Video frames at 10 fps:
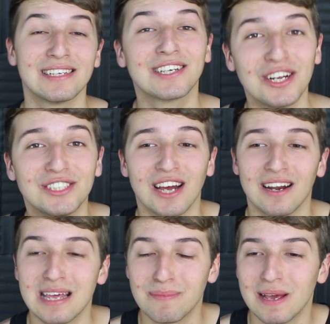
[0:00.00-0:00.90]
It's a good
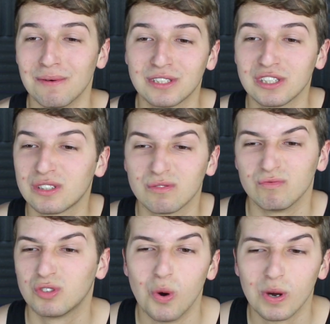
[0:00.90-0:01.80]
journey, but it was just
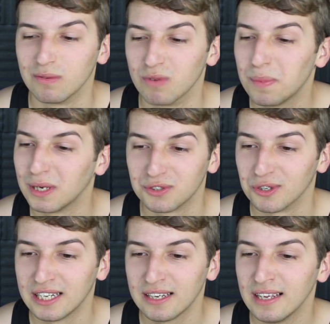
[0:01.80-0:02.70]
talking rubbish,
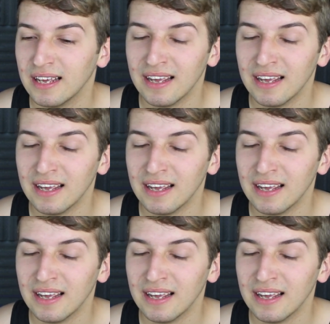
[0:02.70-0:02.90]
really.